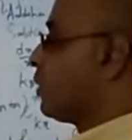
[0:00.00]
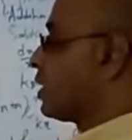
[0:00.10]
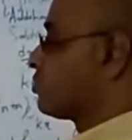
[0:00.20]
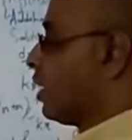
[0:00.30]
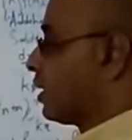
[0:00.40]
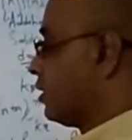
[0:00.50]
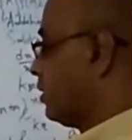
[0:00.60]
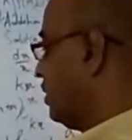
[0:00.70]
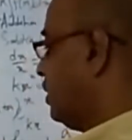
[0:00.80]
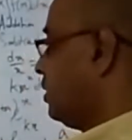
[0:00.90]
plus 1.
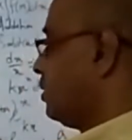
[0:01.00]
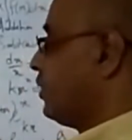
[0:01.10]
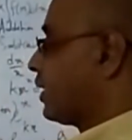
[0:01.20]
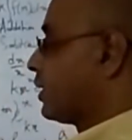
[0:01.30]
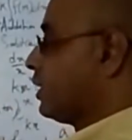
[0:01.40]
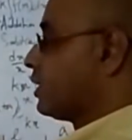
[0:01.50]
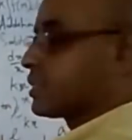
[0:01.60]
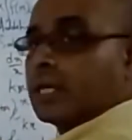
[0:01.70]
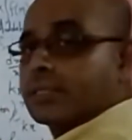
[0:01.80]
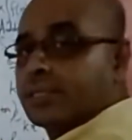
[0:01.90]
That is
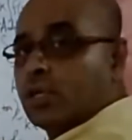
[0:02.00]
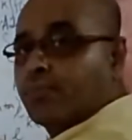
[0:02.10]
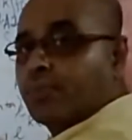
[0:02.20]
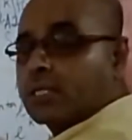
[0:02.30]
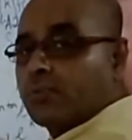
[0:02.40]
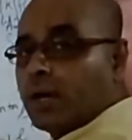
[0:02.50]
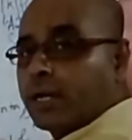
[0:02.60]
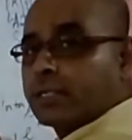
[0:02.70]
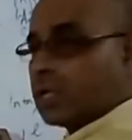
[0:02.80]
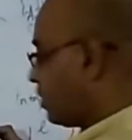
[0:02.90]
0 plus 1
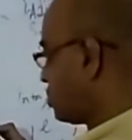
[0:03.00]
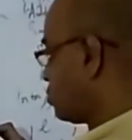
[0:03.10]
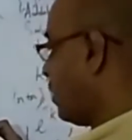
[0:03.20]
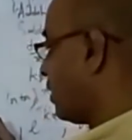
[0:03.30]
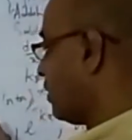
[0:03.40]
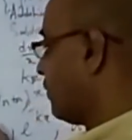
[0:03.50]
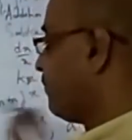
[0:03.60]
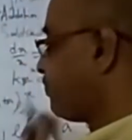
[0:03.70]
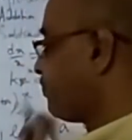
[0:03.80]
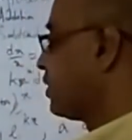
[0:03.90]
is how much? 1.
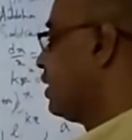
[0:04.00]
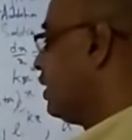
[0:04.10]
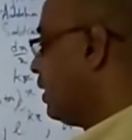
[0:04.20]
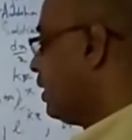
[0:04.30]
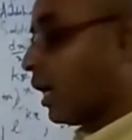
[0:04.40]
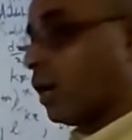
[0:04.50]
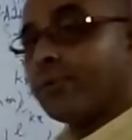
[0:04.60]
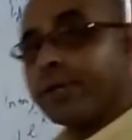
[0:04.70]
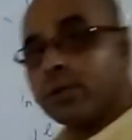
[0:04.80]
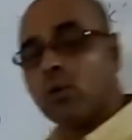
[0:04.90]
Now
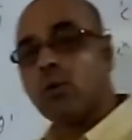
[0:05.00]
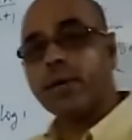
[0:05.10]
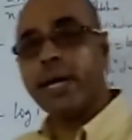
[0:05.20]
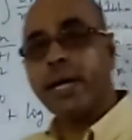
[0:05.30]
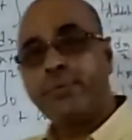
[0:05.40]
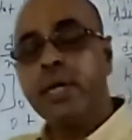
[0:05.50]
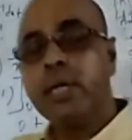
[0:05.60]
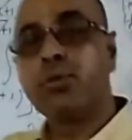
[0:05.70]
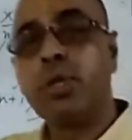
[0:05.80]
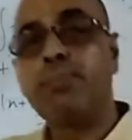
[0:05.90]
we know
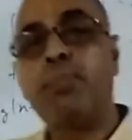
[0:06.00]
anything to the